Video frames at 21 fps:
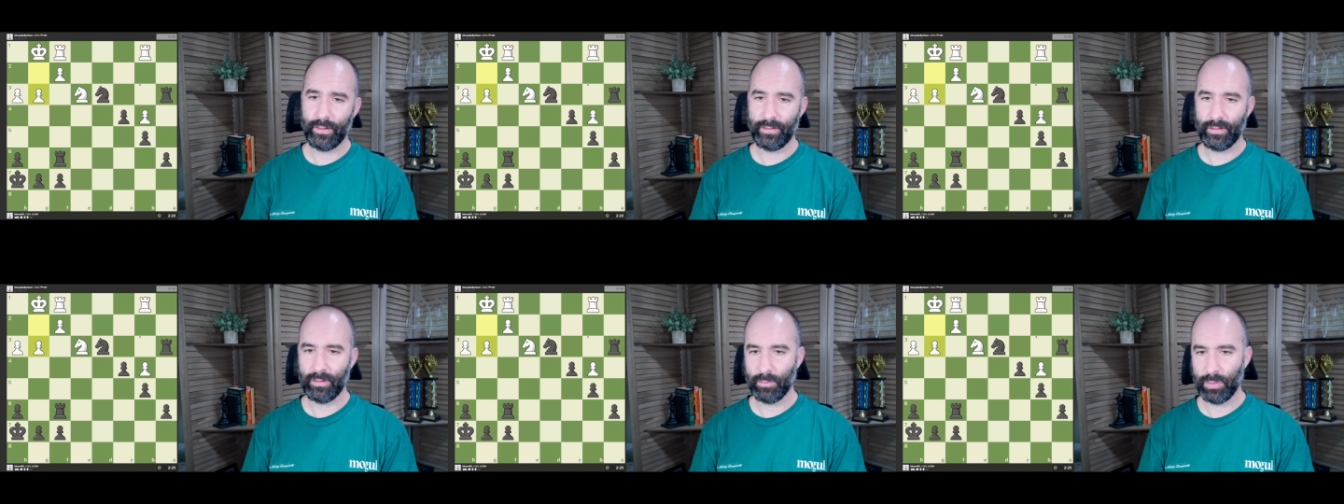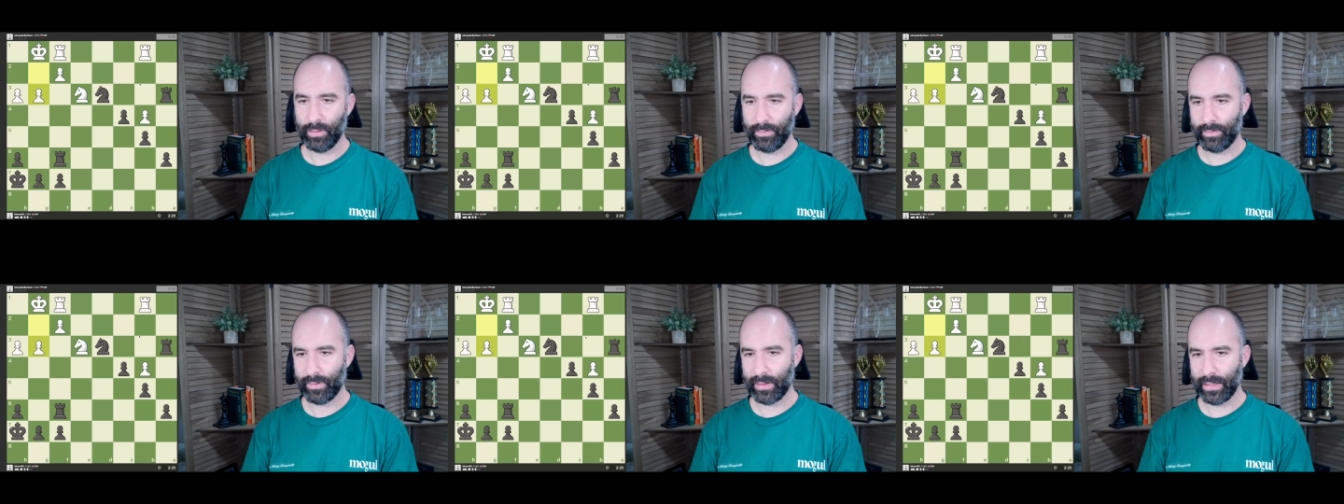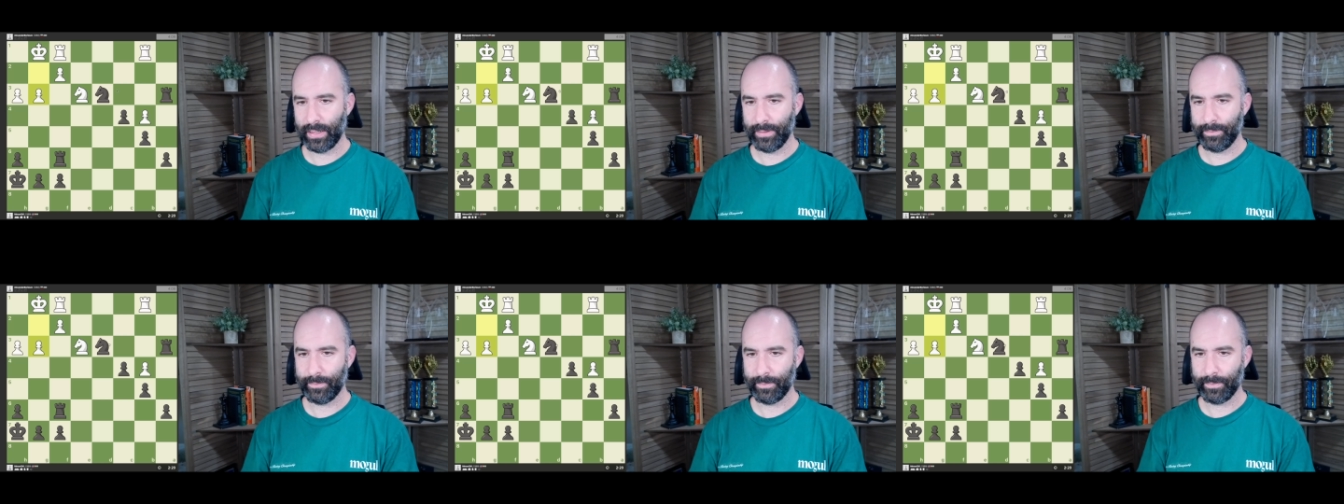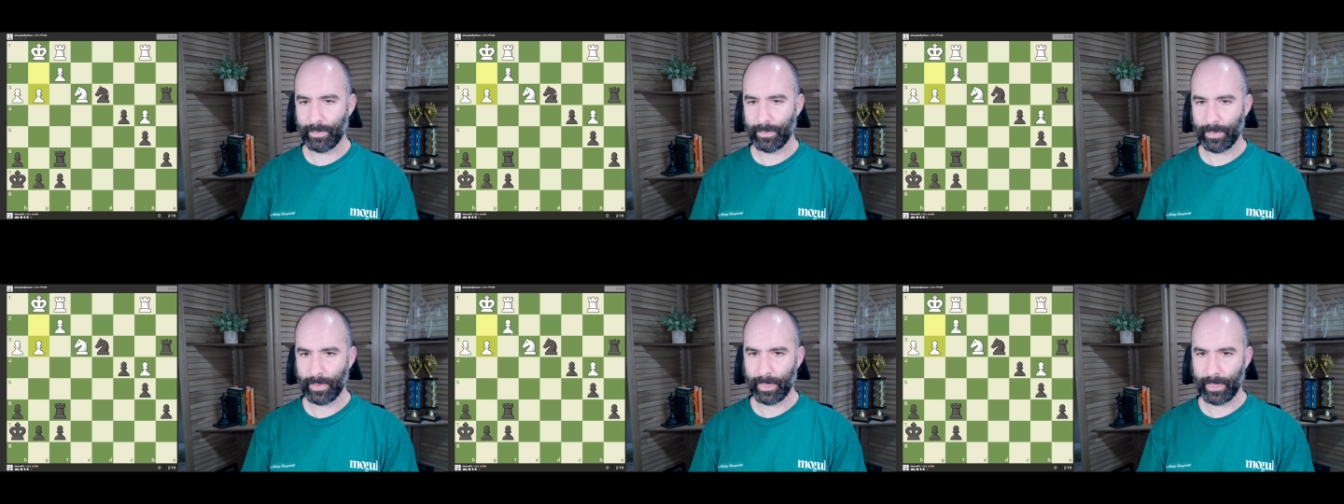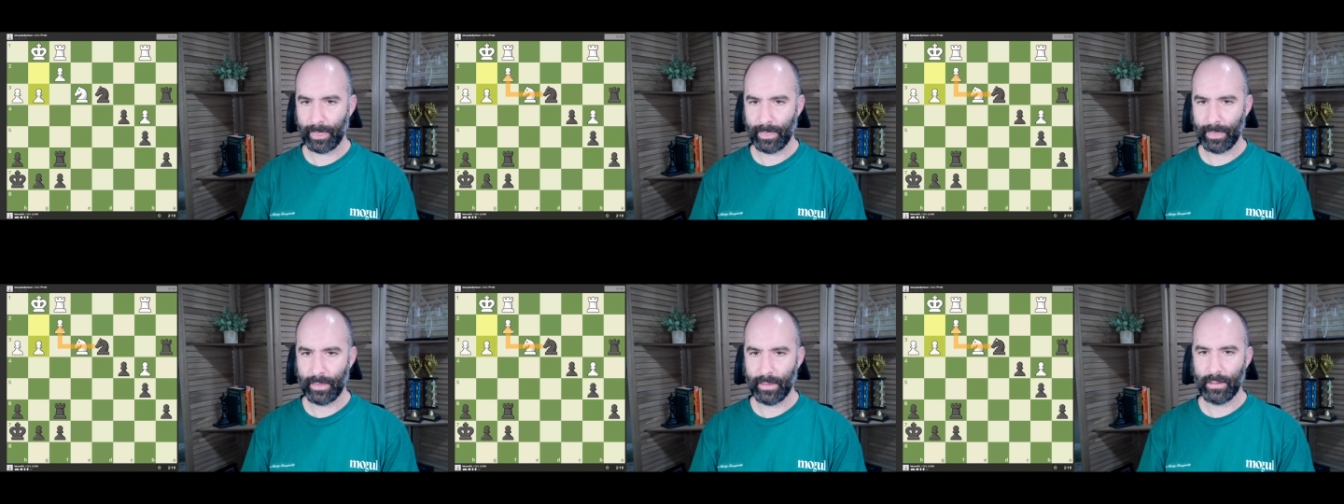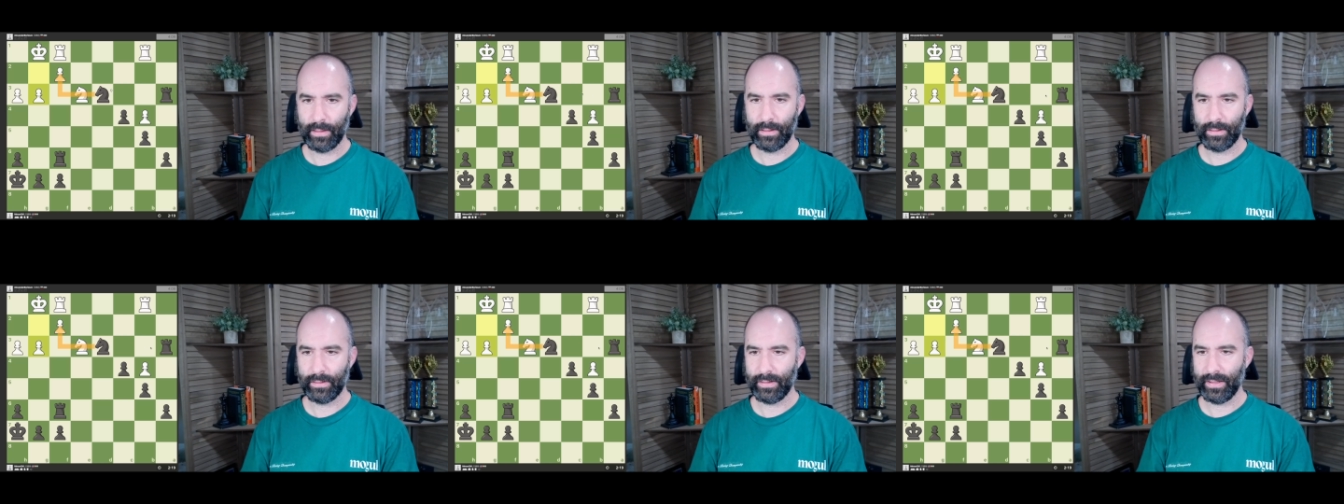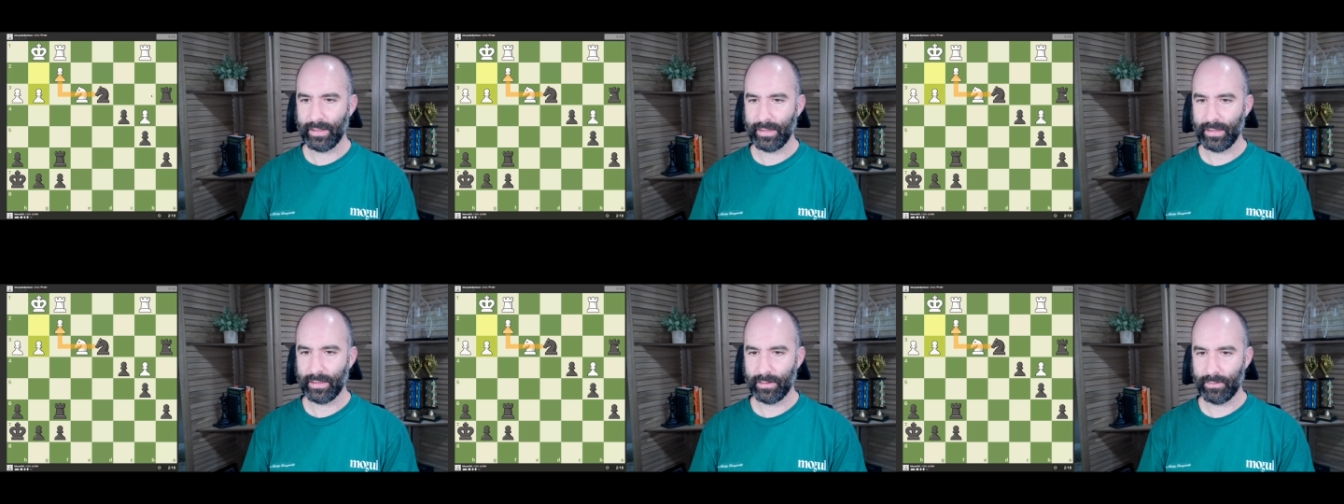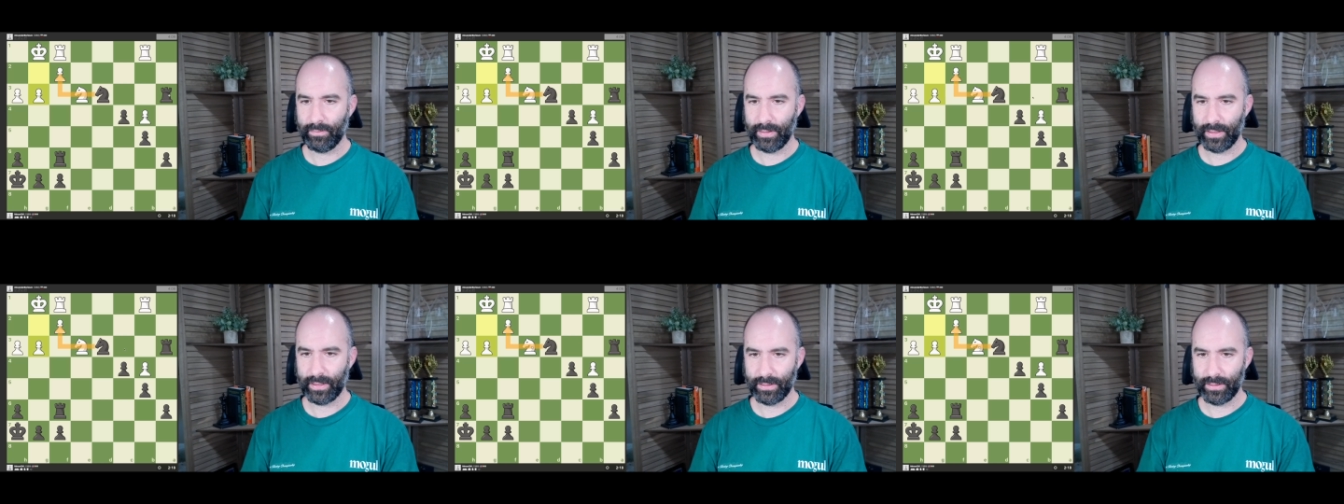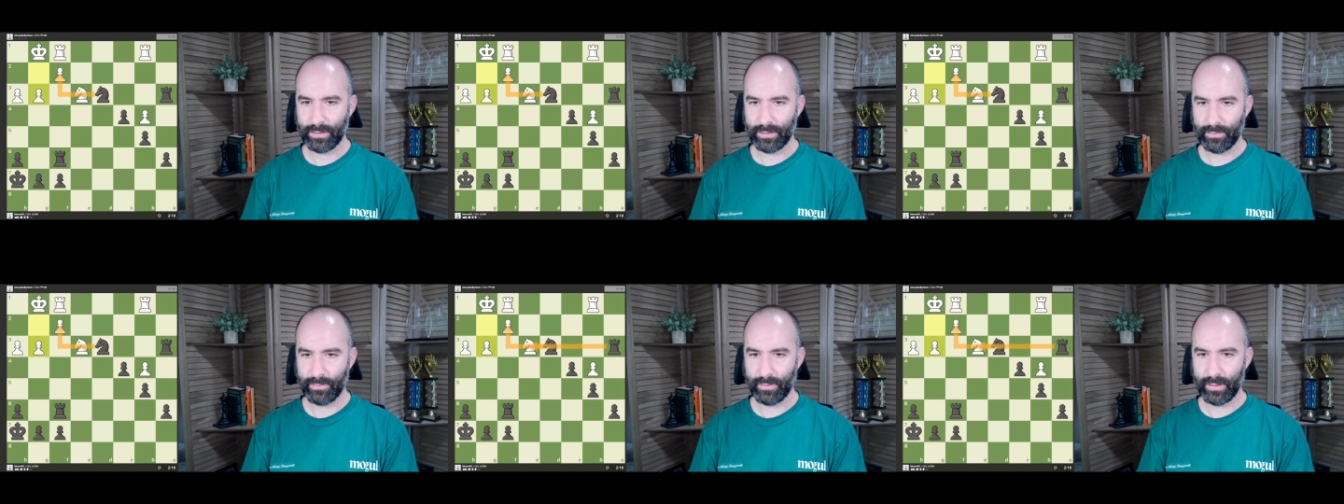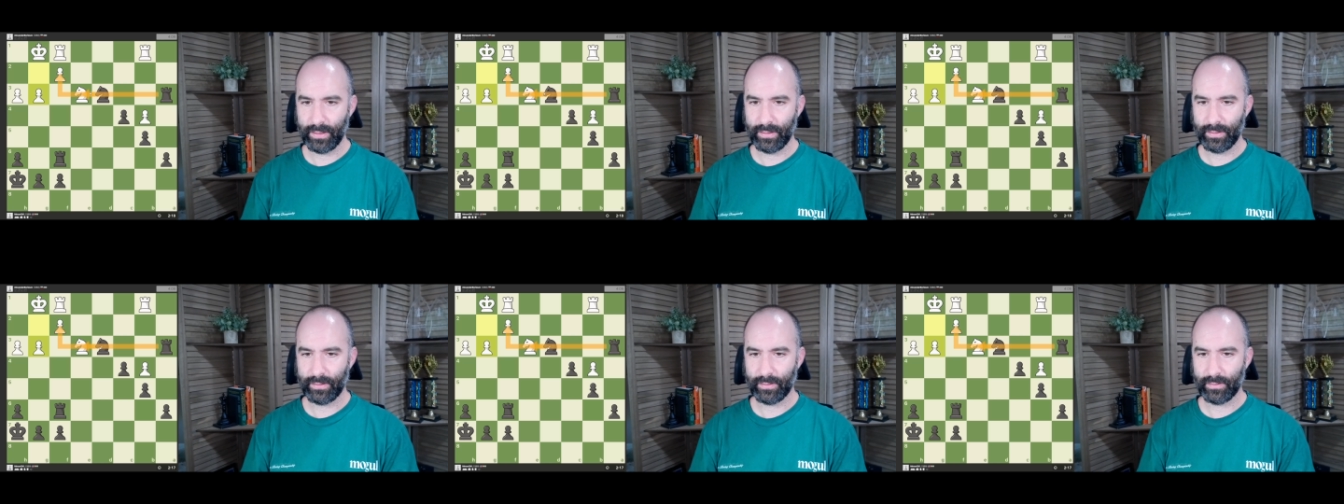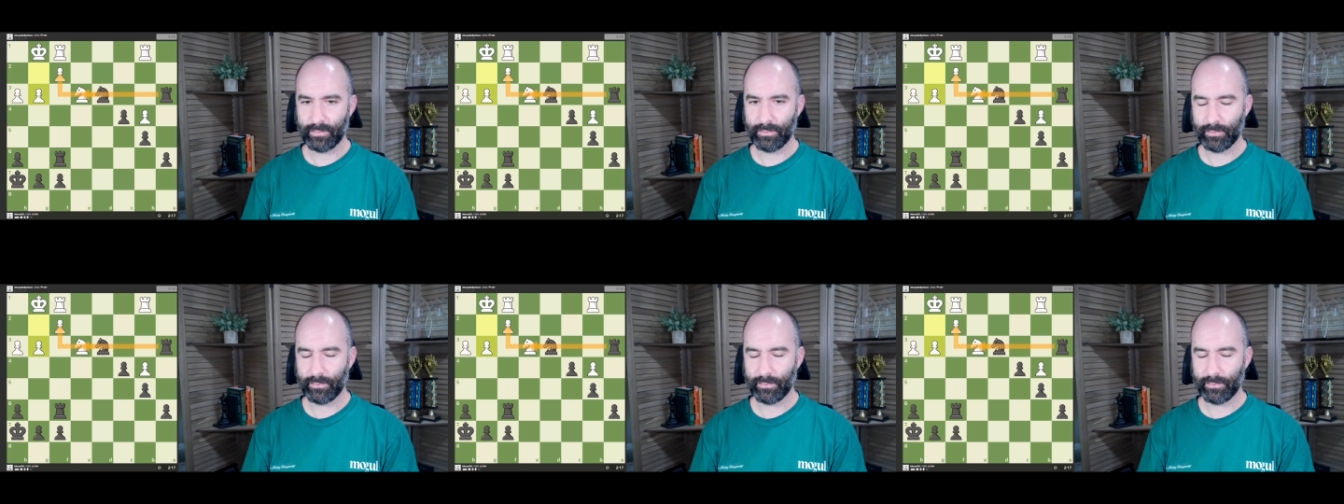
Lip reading: simplify, taking advantage of this.